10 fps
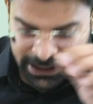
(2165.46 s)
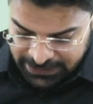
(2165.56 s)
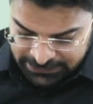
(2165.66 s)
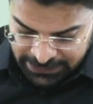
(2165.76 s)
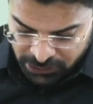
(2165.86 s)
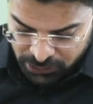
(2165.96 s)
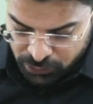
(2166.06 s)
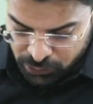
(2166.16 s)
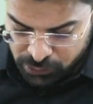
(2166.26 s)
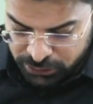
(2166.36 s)
side
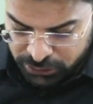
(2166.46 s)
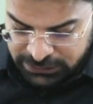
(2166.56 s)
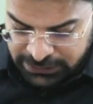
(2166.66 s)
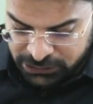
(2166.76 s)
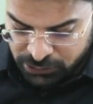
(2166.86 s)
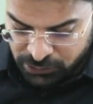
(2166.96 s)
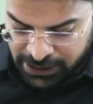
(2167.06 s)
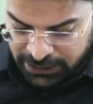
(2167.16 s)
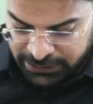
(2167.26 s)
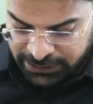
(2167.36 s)
2 sine square
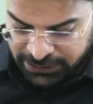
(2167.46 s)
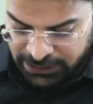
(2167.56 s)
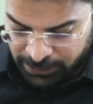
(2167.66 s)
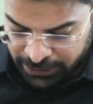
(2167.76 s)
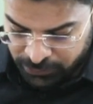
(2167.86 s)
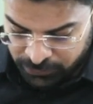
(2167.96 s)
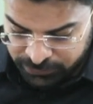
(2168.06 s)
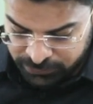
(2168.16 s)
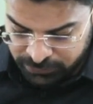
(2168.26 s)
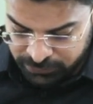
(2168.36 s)
theta by 2,
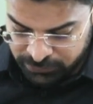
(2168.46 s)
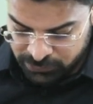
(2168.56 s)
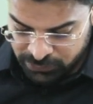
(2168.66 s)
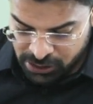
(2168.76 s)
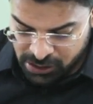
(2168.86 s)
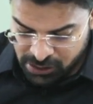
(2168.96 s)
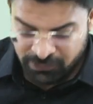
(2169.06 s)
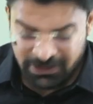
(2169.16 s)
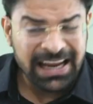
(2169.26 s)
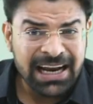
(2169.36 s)
will I
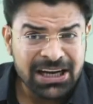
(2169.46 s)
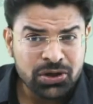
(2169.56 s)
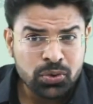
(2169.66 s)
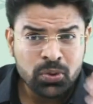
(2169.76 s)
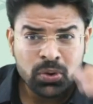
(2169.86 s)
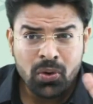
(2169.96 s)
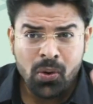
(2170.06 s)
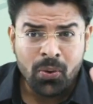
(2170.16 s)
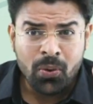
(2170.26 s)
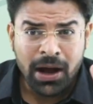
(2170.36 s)
get 2? No,
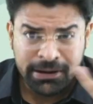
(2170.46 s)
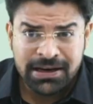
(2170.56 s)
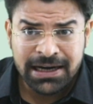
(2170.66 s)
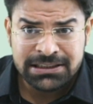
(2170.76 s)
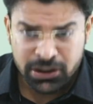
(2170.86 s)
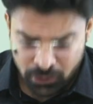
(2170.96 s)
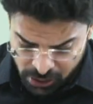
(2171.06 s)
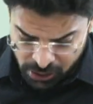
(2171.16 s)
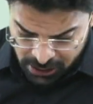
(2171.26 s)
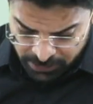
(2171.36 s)
I will get 0
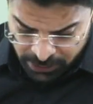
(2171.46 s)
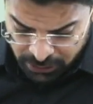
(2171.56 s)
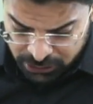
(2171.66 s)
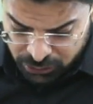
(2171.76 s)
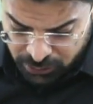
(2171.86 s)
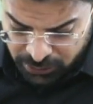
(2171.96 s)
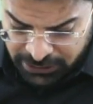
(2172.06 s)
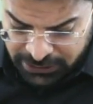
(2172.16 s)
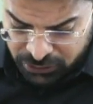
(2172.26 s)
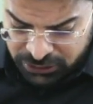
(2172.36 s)
because 2 into
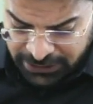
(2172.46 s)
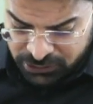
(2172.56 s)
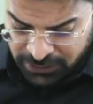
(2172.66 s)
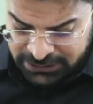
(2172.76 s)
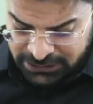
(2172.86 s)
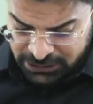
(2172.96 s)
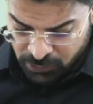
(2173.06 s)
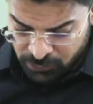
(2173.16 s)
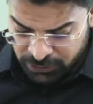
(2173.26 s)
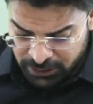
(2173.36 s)
sine square 0
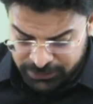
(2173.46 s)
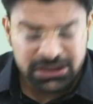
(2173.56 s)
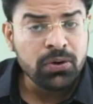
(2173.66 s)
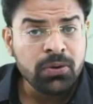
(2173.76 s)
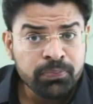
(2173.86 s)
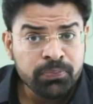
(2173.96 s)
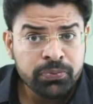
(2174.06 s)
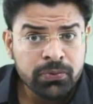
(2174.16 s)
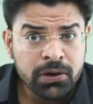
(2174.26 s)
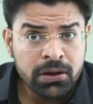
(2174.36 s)
will be 0.
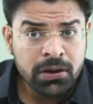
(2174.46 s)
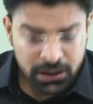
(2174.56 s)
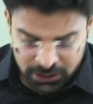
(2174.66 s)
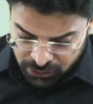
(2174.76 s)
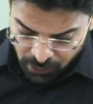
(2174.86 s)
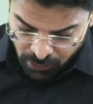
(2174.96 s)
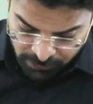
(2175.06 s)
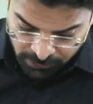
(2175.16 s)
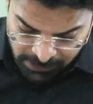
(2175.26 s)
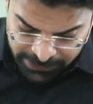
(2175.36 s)
So
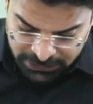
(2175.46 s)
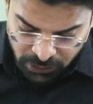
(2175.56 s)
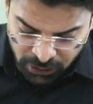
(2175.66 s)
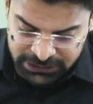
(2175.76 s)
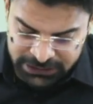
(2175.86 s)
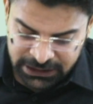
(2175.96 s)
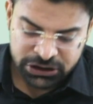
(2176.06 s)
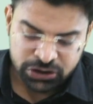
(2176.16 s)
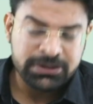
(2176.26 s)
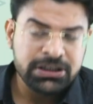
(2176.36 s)
1 plus cos theta has to
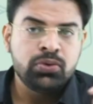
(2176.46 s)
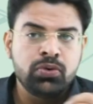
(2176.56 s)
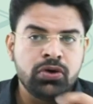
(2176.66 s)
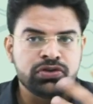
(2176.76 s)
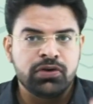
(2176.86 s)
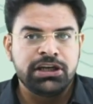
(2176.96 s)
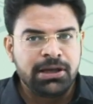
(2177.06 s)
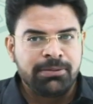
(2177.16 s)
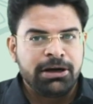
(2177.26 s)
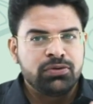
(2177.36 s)
be 2 cos square theta by
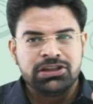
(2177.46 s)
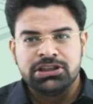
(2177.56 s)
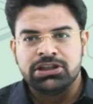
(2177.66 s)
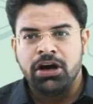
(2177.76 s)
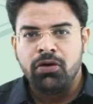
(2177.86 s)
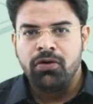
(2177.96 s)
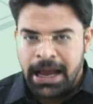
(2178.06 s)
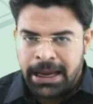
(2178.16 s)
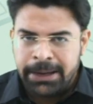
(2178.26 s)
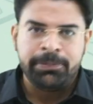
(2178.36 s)
2. This is how I
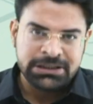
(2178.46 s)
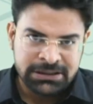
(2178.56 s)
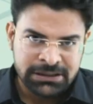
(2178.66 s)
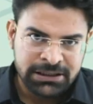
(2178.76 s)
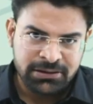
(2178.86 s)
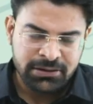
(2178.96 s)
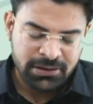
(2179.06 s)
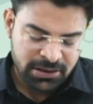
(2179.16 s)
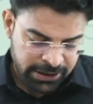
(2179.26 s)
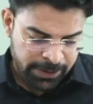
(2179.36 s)
personally
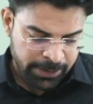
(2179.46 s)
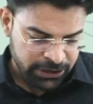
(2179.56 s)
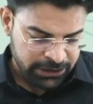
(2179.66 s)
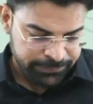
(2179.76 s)
remember them.